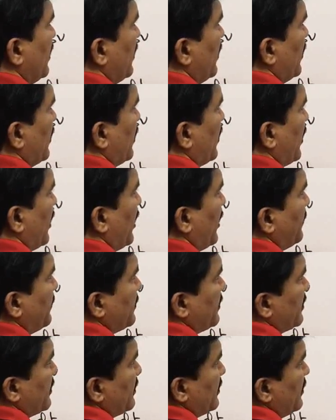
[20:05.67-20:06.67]

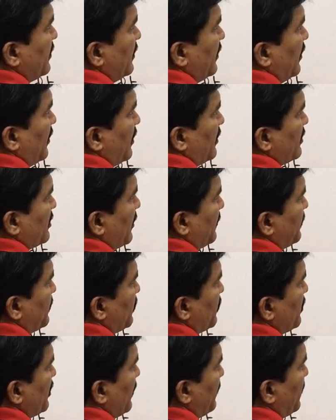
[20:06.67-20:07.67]
times, substitute
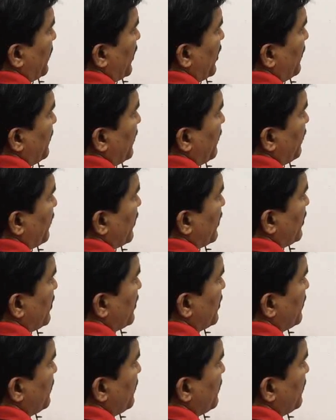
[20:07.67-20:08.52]
the upper limit first,